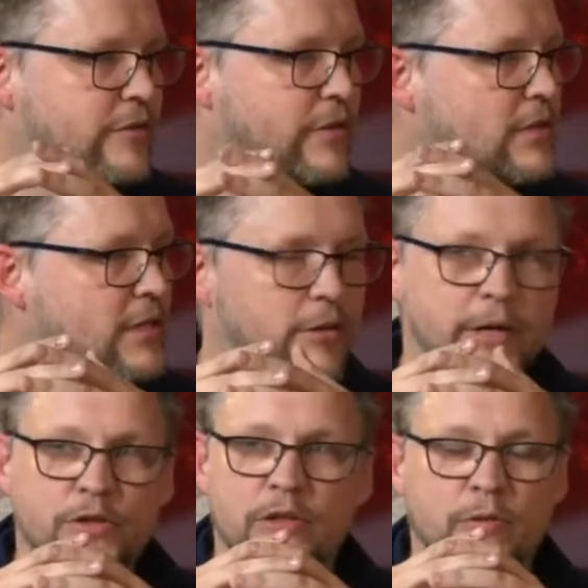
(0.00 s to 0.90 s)
types of
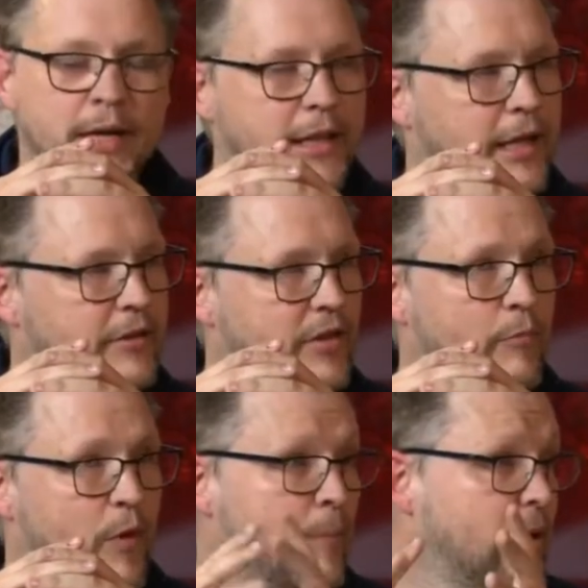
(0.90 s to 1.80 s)
considerations, right? Like
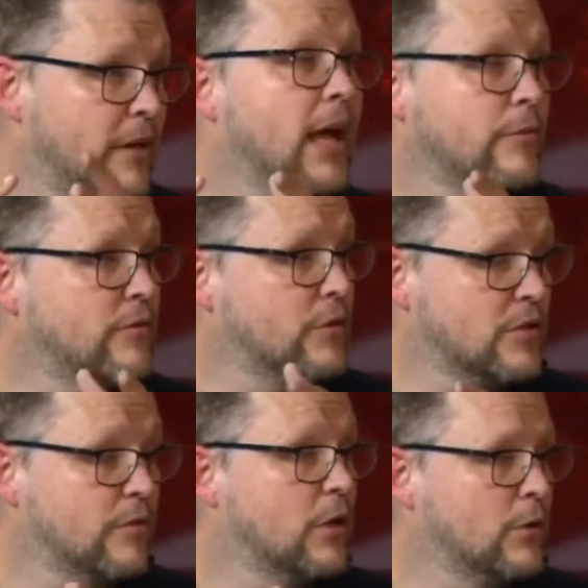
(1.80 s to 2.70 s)
some weapon types,
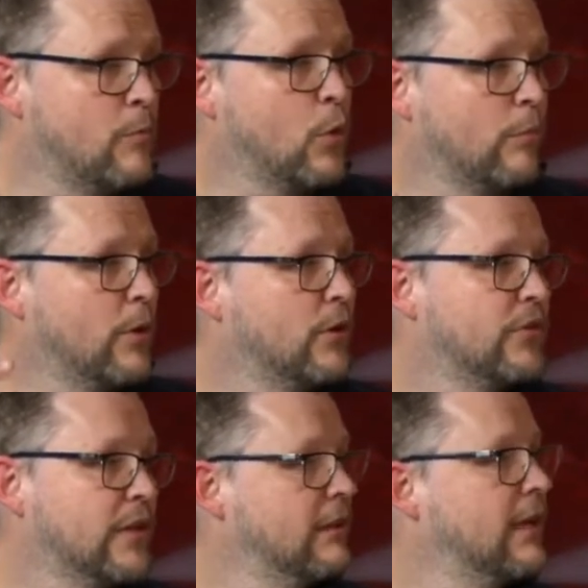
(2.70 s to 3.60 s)
first of all, are more
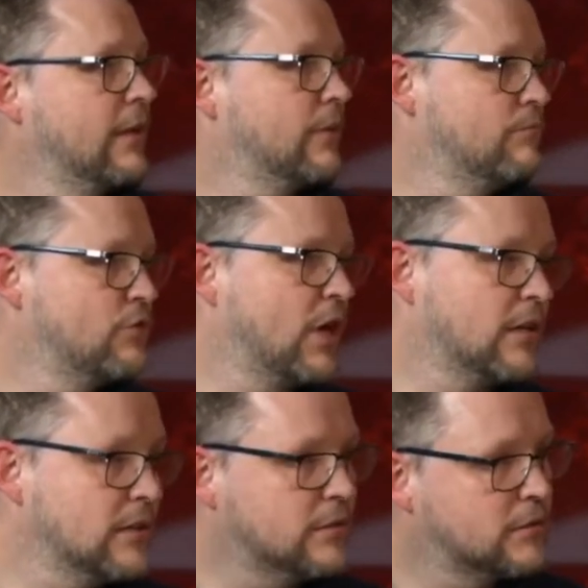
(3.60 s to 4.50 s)
bursty, like
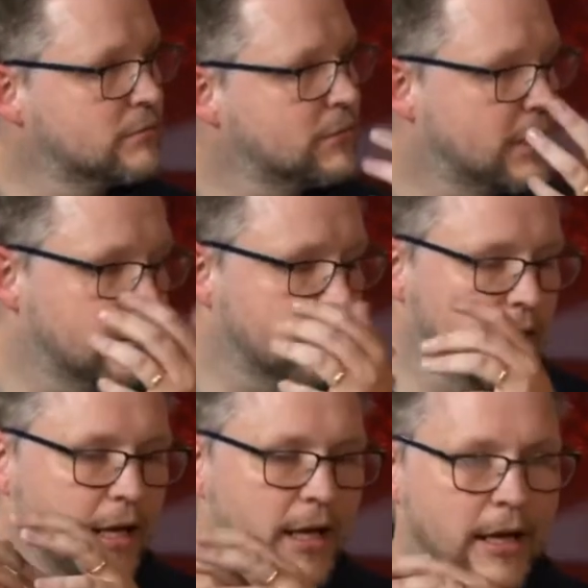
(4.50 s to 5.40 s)
shotguns, clearly.